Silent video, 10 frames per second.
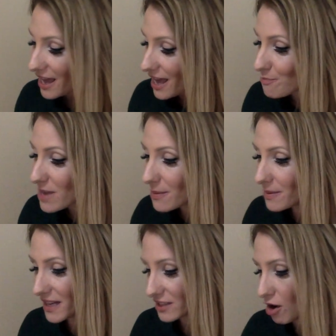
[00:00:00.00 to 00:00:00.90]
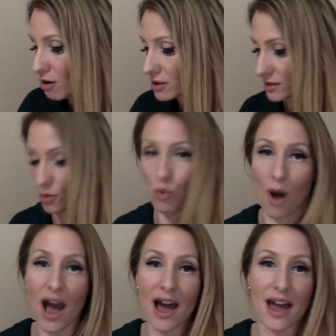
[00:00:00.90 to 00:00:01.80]
And maybe that's also
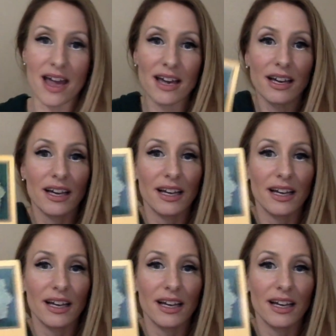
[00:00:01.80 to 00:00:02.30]
why